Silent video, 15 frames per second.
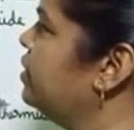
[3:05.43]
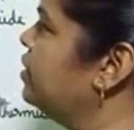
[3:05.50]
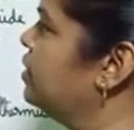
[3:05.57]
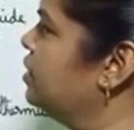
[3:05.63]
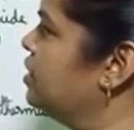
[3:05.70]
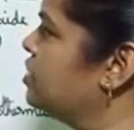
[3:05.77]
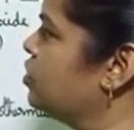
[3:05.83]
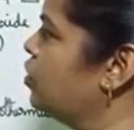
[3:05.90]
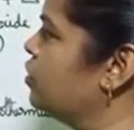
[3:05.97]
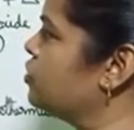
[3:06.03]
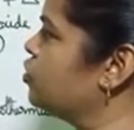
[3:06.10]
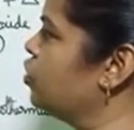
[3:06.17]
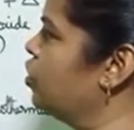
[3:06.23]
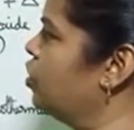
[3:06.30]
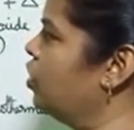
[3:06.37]
is
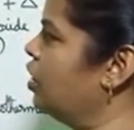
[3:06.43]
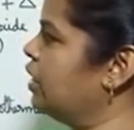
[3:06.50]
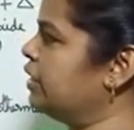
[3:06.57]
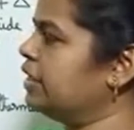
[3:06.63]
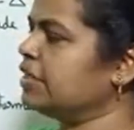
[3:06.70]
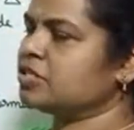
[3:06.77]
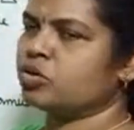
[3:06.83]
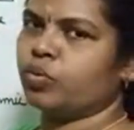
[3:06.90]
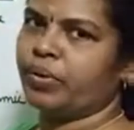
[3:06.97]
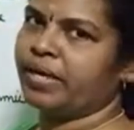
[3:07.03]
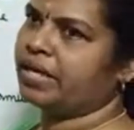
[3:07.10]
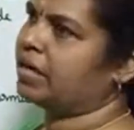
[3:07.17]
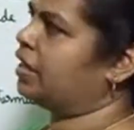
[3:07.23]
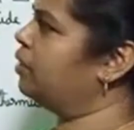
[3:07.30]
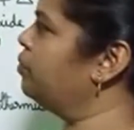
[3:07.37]
also called as
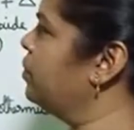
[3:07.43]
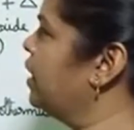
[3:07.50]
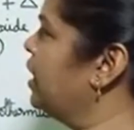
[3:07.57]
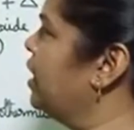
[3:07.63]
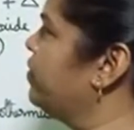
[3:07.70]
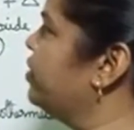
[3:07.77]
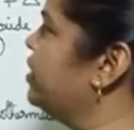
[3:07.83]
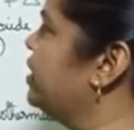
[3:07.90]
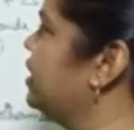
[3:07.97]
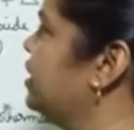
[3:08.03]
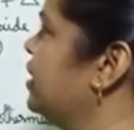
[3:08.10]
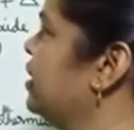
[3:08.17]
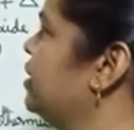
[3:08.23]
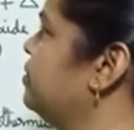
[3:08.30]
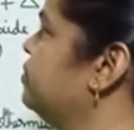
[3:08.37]
quicklime. I have written
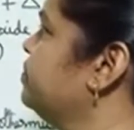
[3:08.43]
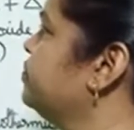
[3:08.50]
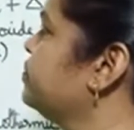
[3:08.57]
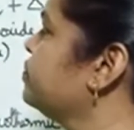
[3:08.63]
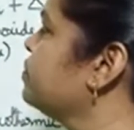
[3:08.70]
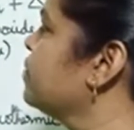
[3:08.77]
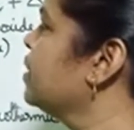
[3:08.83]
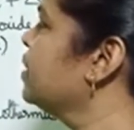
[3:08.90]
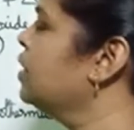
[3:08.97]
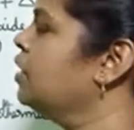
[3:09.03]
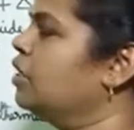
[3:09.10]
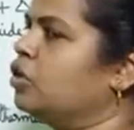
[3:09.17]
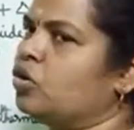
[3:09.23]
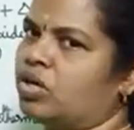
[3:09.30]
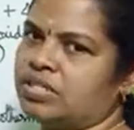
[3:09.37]
here.
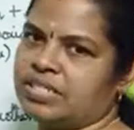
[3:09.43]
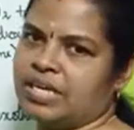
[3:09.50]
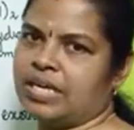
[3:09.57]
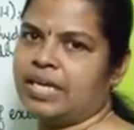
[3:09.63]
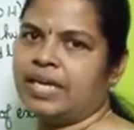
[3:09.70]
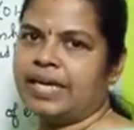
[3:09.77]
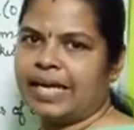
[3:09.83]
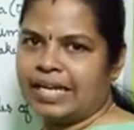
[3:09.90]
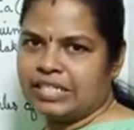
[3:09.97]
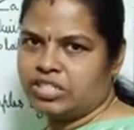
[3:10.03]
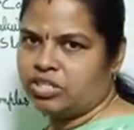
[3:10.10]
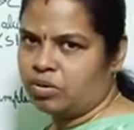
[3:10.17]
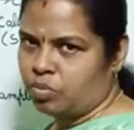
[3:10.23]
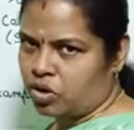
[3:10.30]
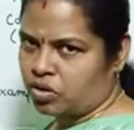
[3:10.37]
You are taking
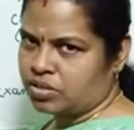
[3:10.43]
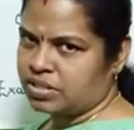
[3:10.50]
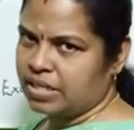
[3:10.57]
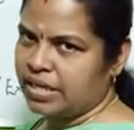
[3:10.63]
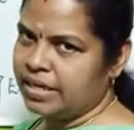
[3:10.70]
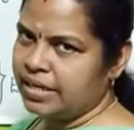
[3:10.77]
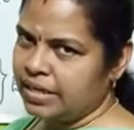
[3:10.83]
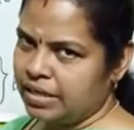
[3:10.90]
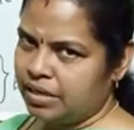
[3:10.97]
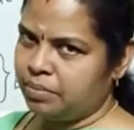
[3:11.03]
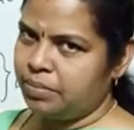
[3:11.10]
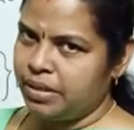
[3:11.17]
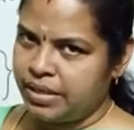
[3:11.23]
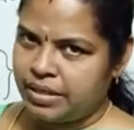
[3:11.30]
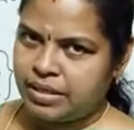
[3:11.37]
calcium oxide in a
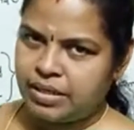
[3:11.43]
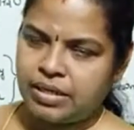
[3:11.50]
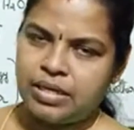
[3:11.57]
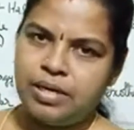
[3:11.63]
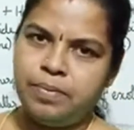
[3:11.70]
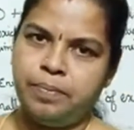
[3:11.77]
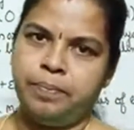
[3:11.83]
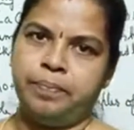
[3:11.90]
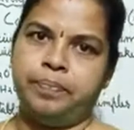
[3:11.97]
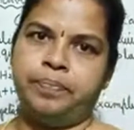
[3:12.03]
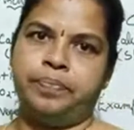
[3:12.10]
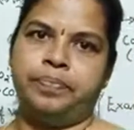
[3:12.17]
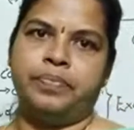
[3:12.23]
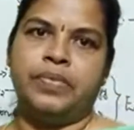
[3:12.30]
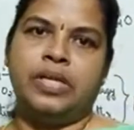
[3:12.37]
beaker,
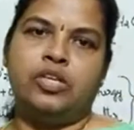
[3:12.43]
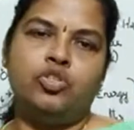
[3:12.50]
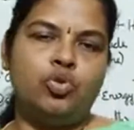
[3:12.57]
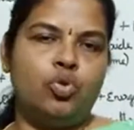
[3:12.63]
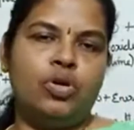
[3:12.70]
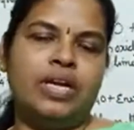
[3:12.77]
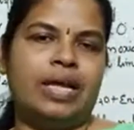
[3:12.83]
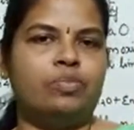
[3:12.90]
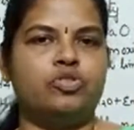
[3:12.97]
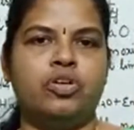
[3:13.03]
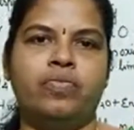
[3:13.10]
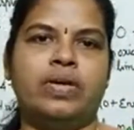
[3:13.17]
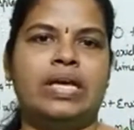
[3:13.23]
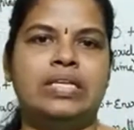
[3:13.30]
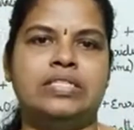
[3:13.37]
2 grams of
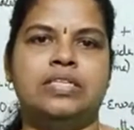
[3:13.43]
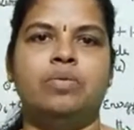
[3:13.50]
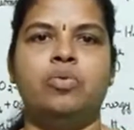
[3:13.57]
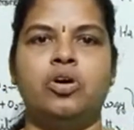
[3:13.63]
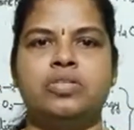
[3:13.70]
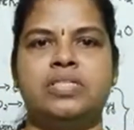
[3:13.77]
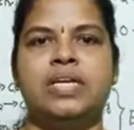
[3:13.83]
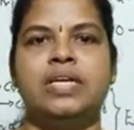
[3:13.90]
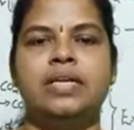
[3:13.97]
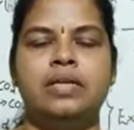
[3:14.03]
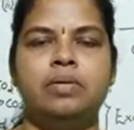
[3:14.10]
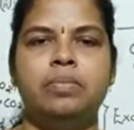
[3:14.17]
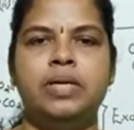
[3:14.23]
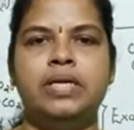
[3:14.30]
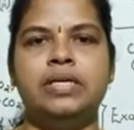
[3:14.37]
calcium oxide in a
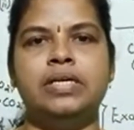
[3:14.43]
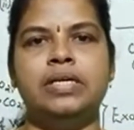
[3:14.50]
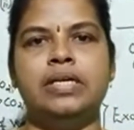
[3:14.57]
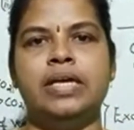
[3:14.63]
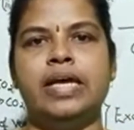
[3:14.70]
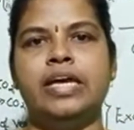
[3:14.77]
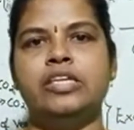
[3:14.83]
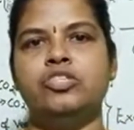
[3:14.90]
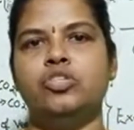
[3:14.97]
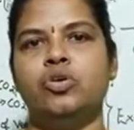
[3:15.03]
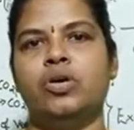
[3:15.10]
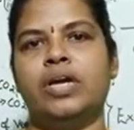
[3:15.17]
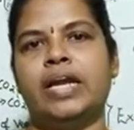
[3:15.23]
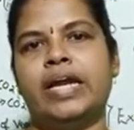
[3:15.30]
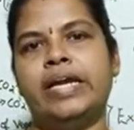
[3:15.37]
beaker, and you are
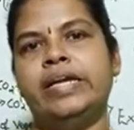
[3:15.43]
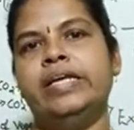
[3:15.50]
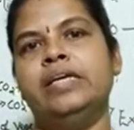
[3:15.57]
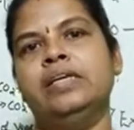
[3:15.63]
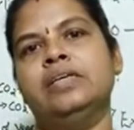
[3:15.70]
adding